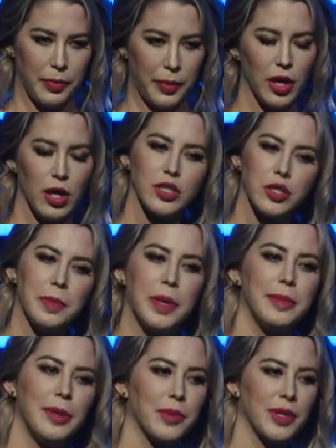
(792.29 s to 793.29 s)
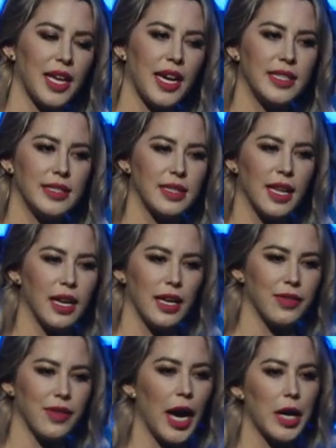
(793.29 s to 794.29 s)
But it also made me realize that
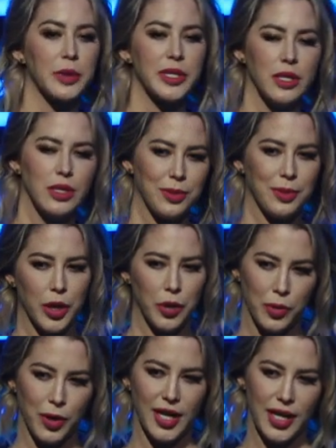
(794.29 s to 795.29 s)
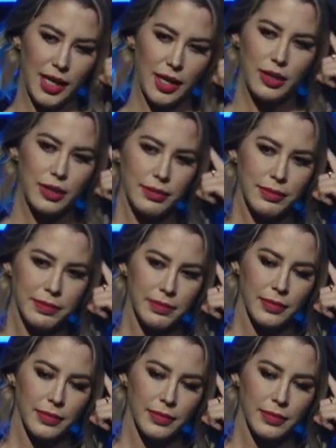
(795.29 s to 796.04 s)
if I wasn't doing the work here,